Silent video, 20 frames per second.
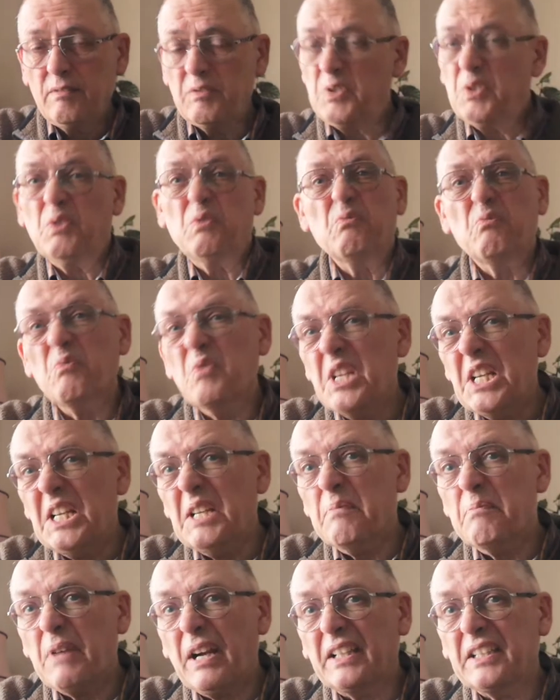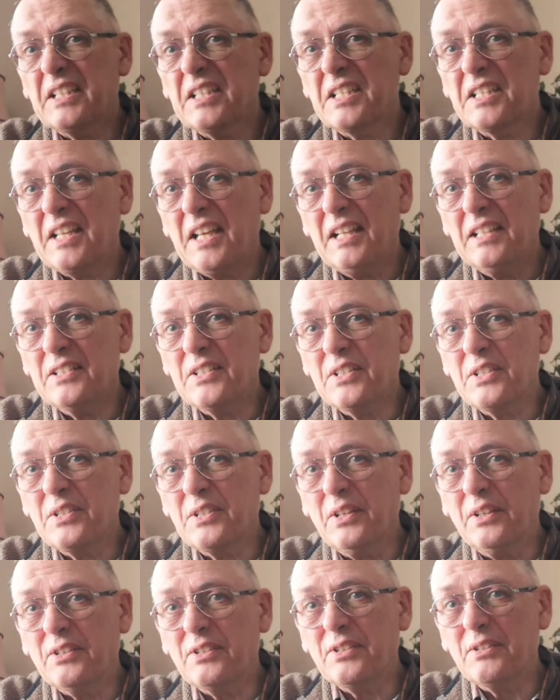don't really practice scales as
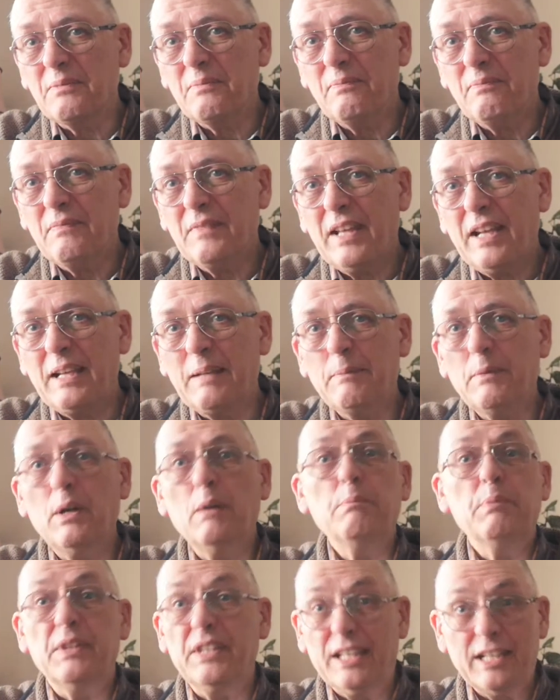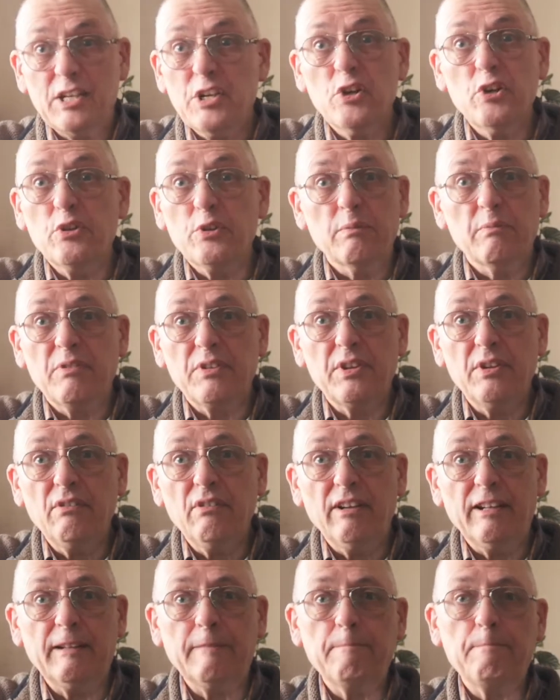such anymore, but they know them
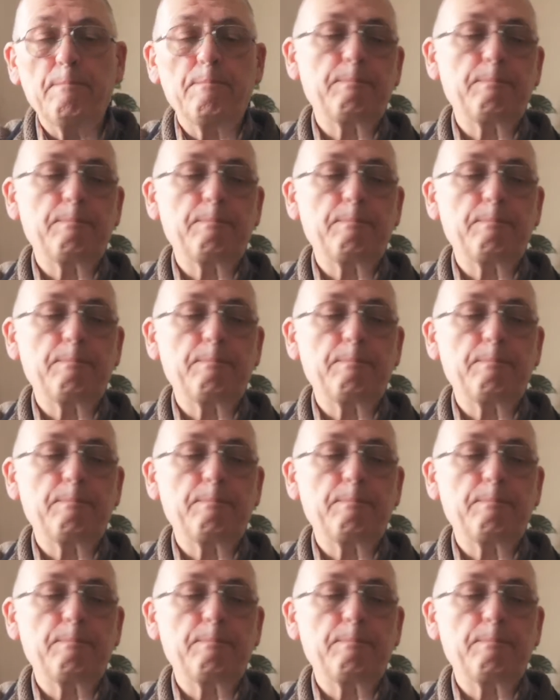thoroughly.